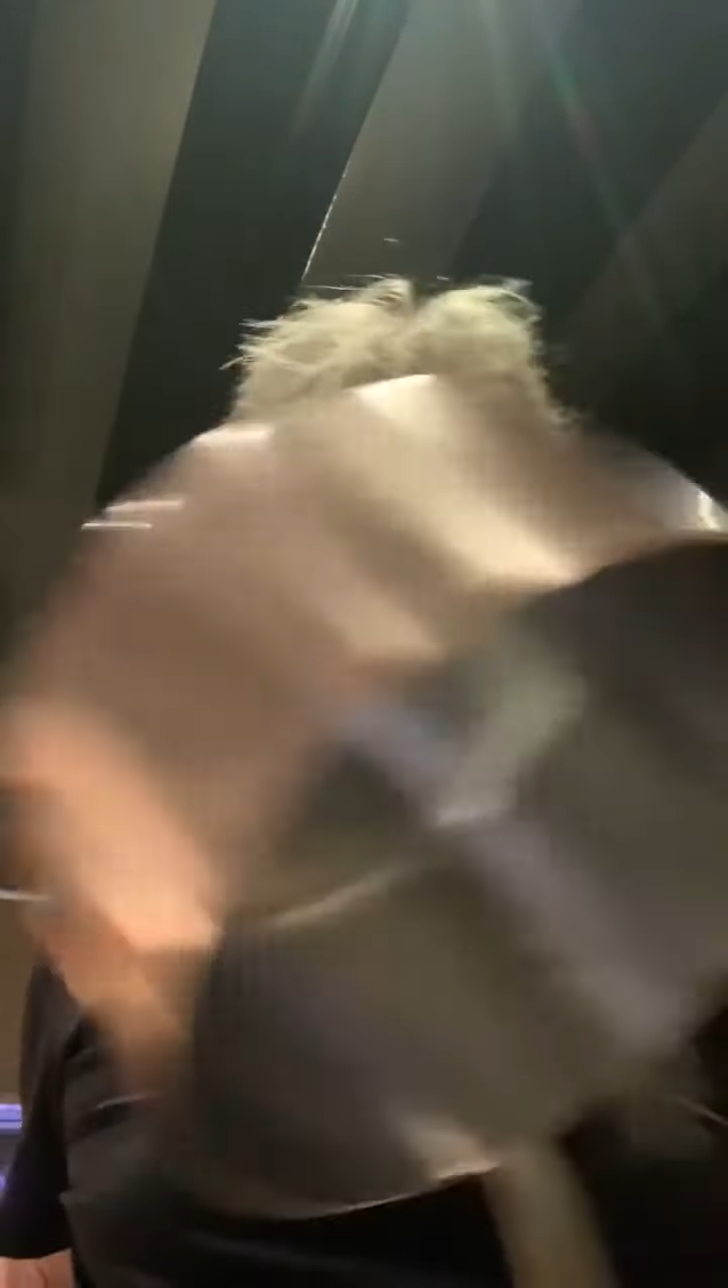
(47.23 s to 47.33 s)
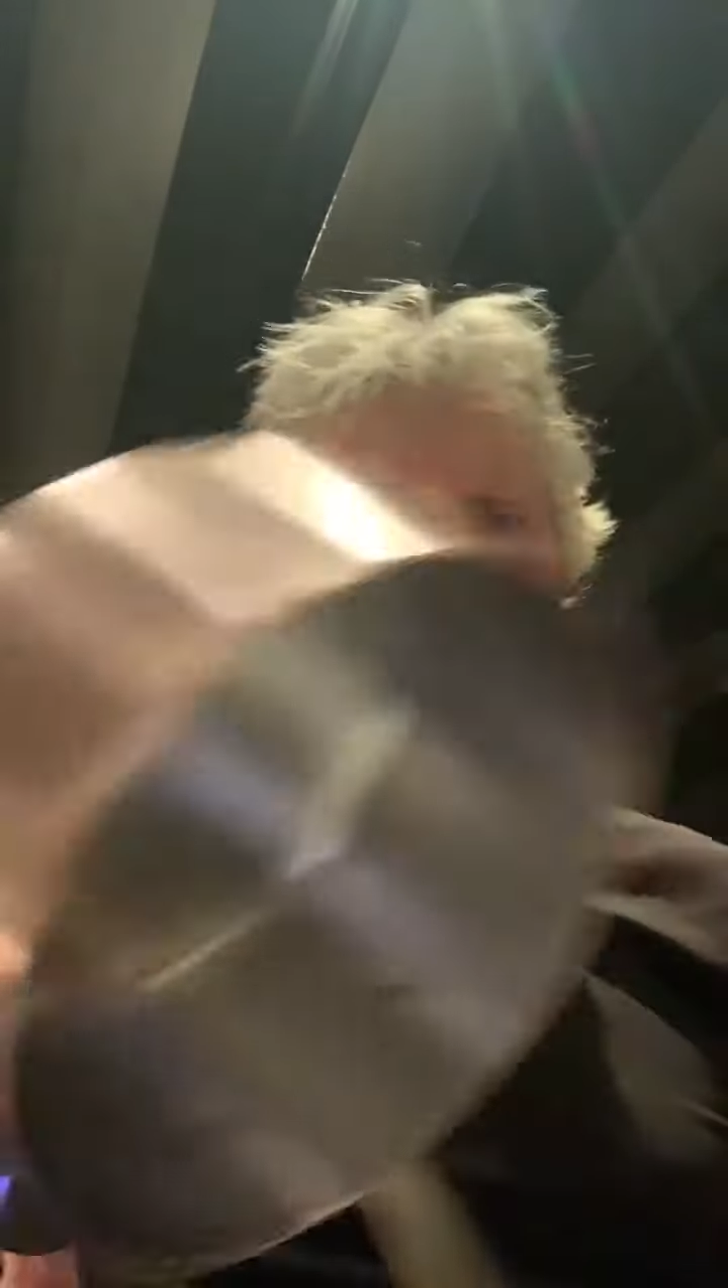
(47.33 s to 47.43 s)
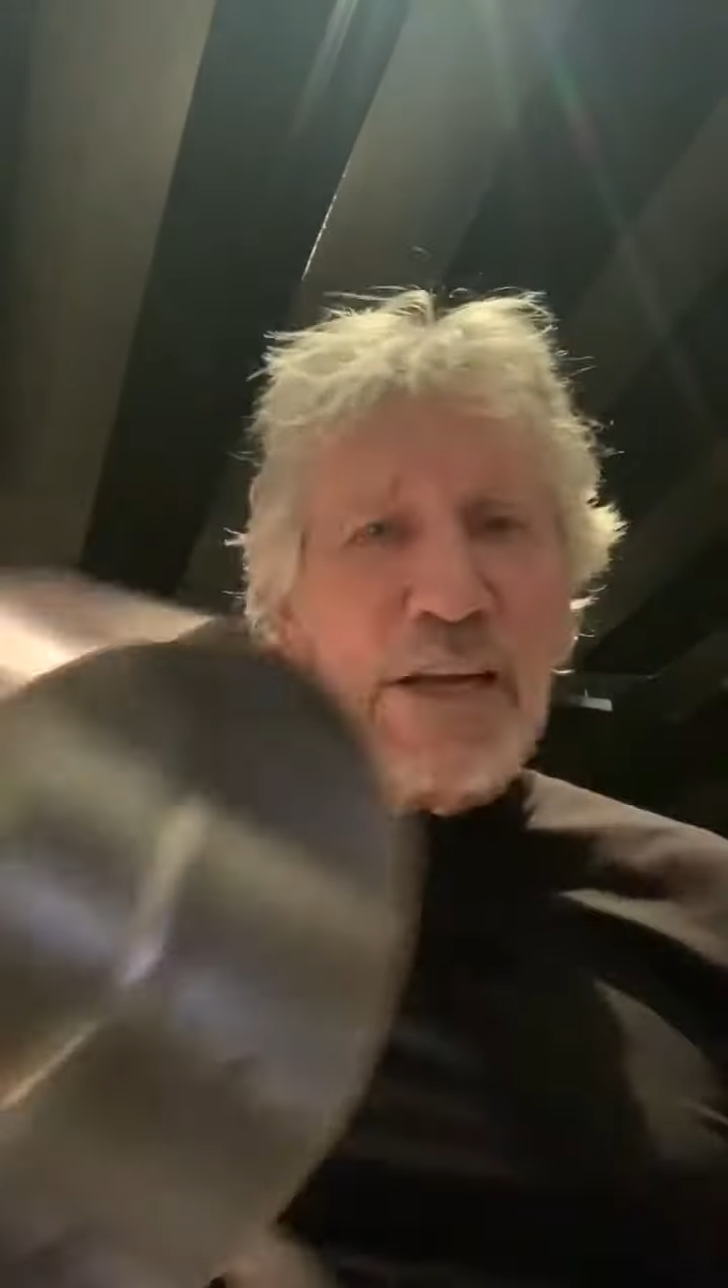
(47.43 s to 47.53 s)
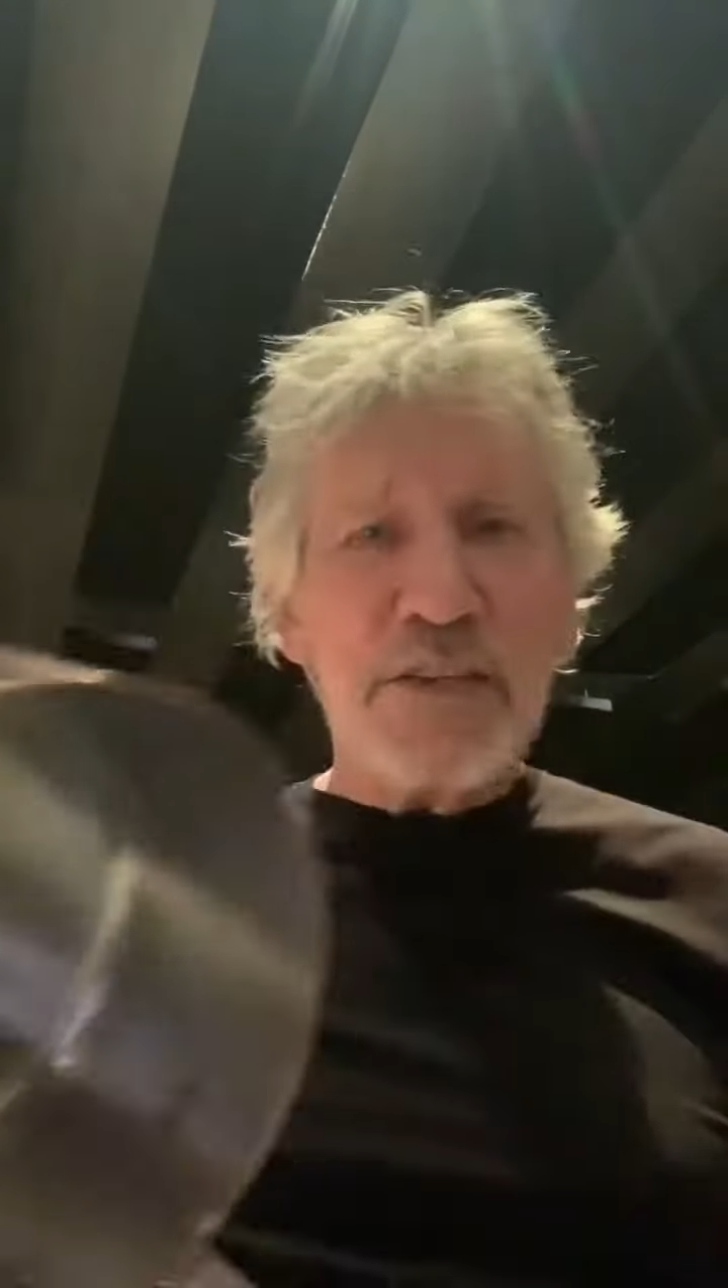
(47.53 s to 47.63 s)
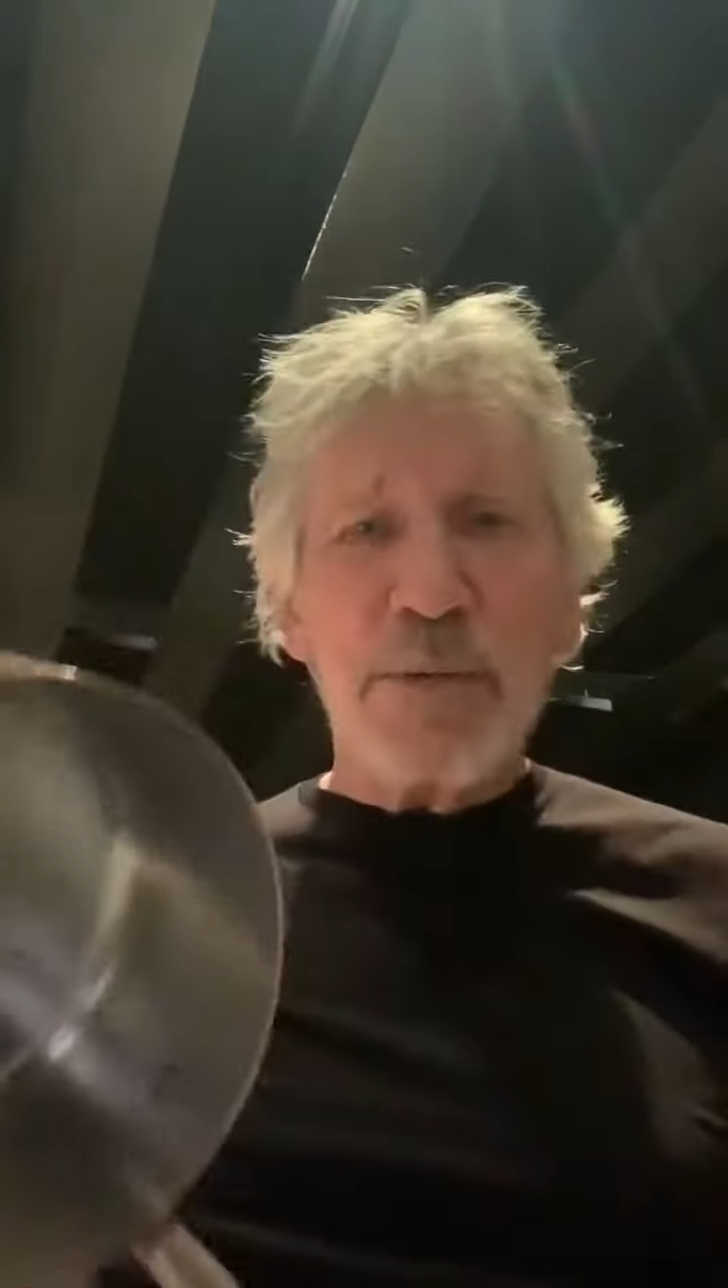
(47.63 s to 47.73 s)

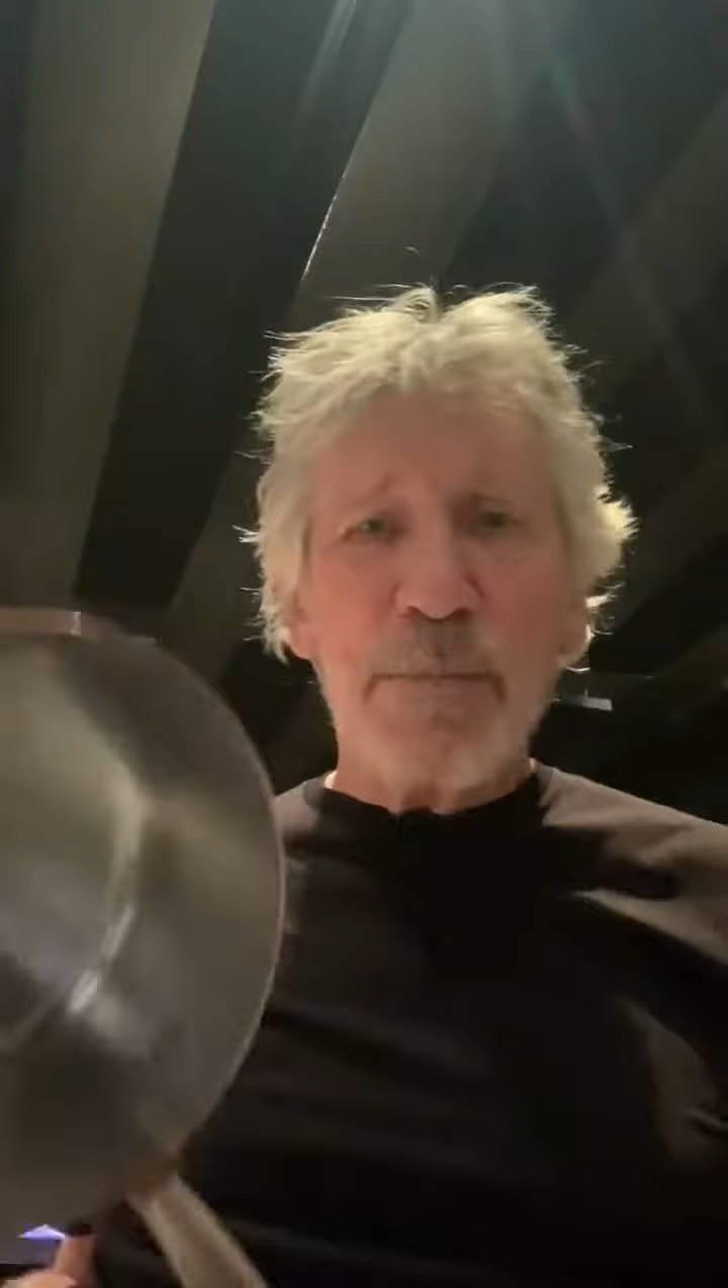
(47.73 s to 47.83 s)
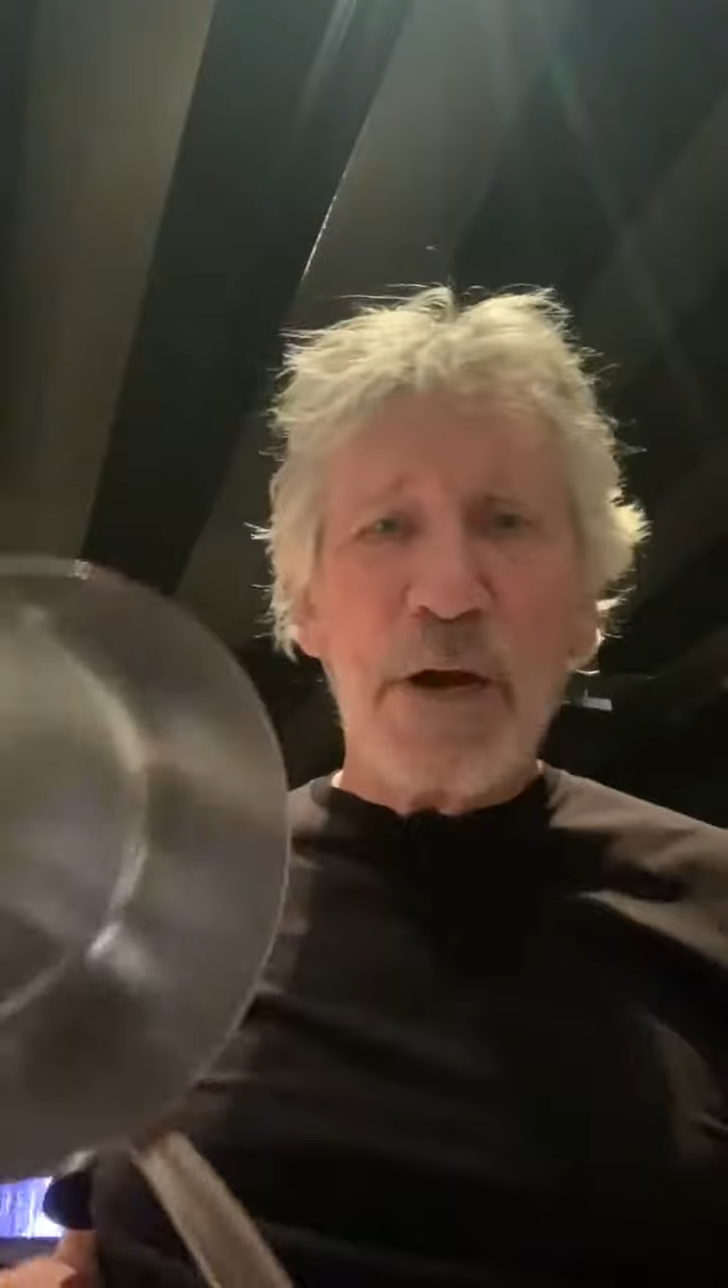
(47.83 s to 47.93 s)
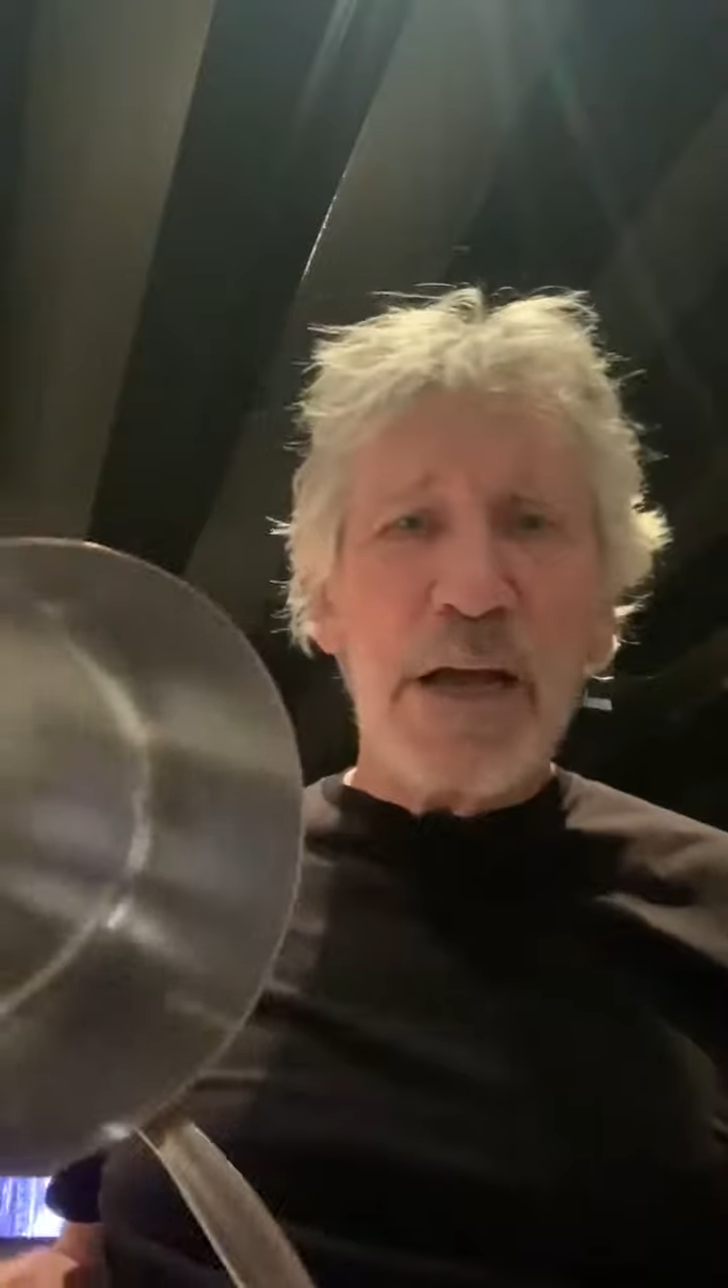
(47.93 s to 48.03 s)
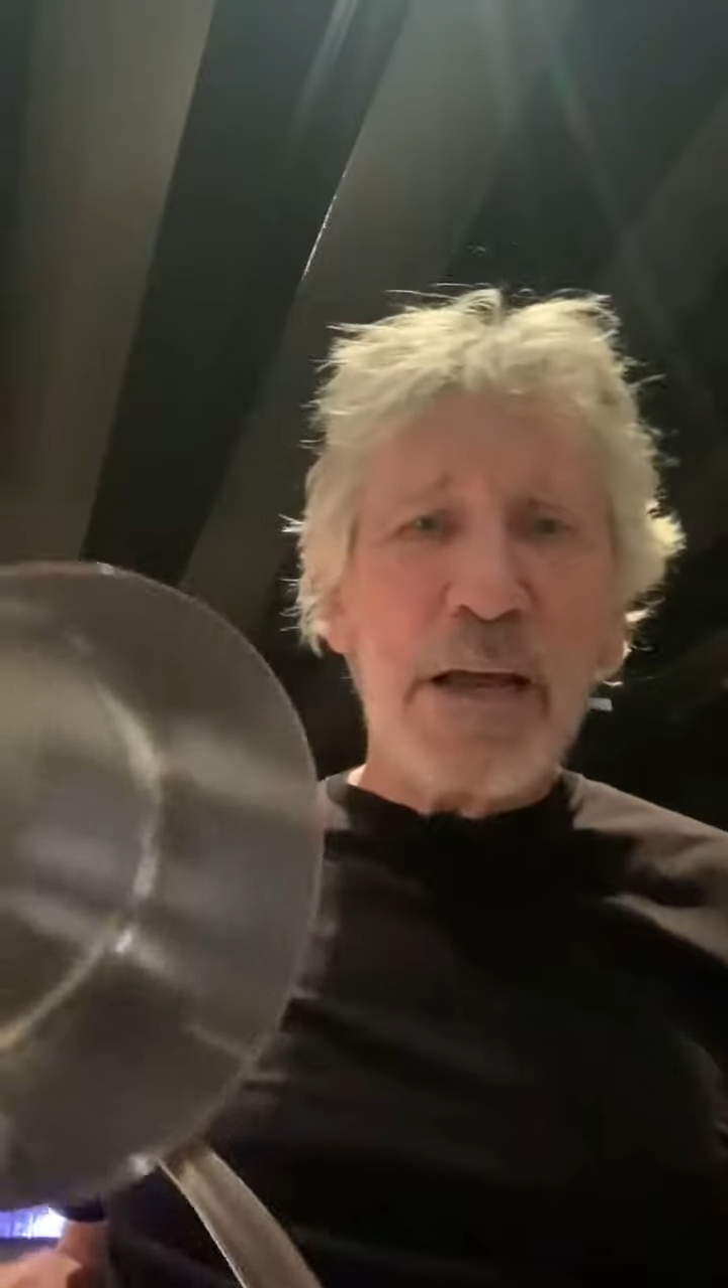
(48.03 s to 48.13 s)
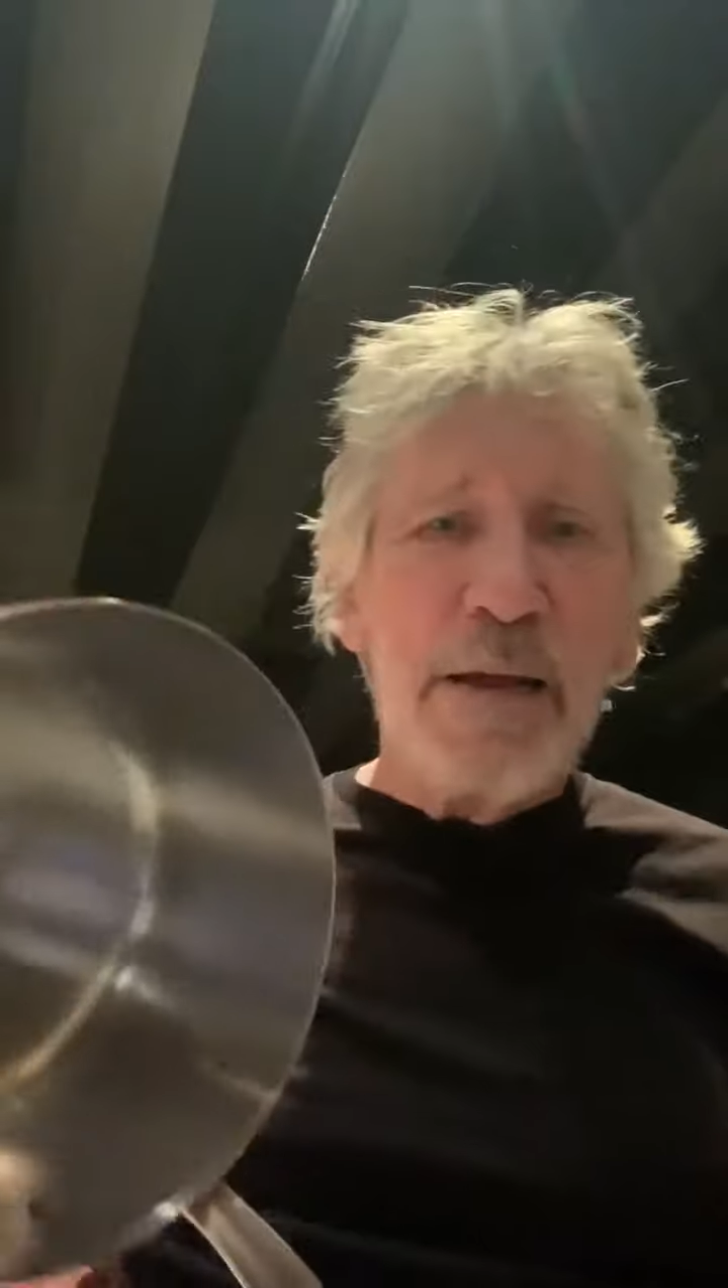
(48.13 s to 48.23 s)
take to
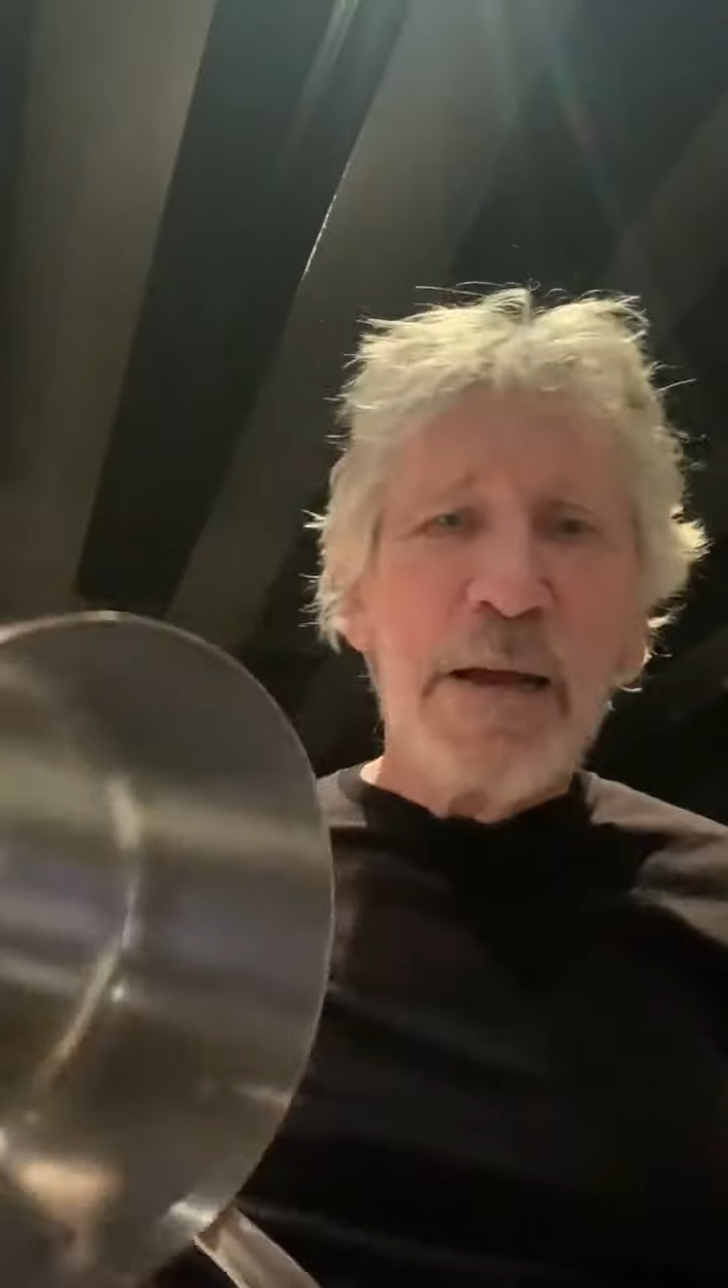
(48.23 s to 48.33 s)
my